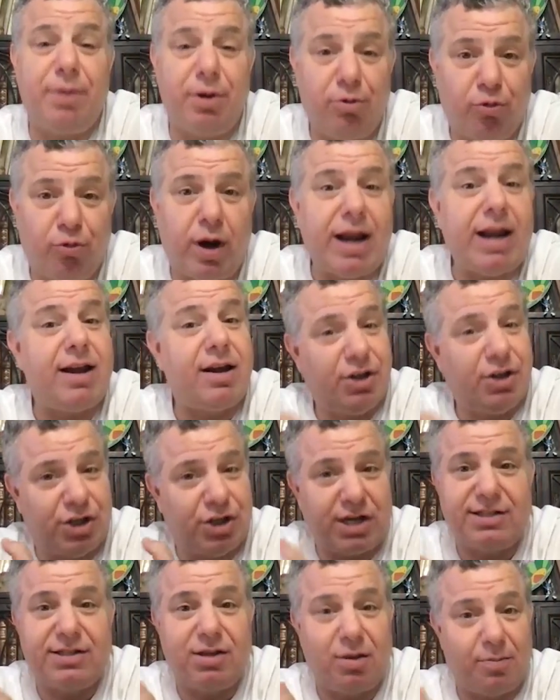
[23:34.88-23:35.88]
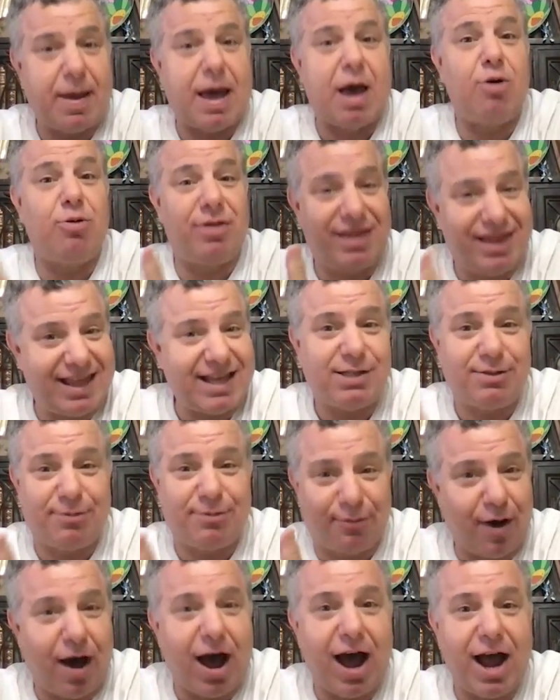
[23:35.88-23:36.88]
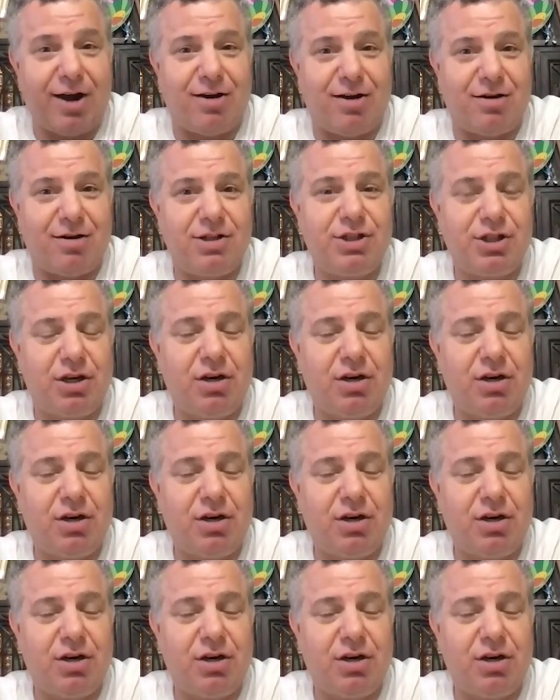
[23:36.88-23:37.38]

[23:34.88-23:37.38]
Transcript: have been written just about this fire.